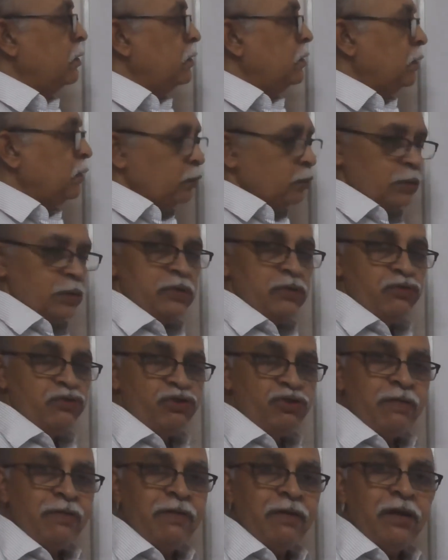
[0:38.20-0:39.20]
Now,
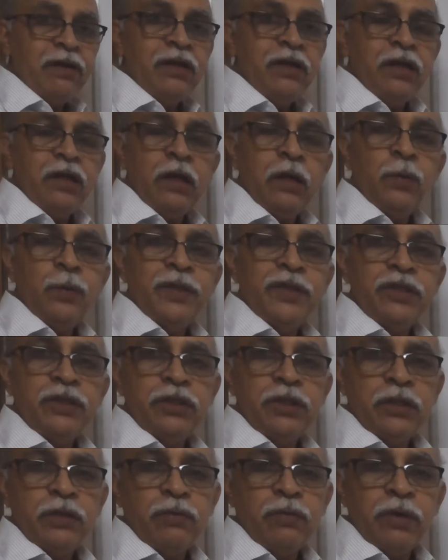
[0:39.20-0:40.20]
generally in
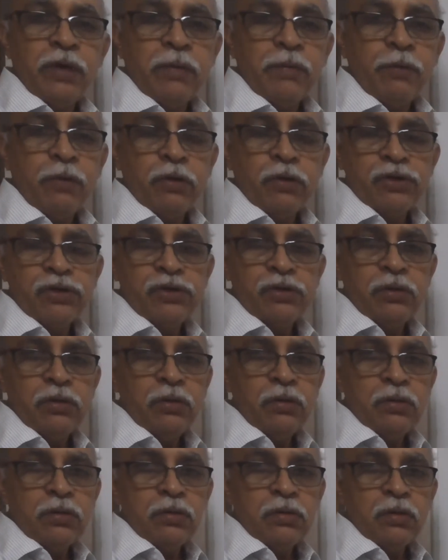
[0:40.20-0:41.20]
vegetative reproduction,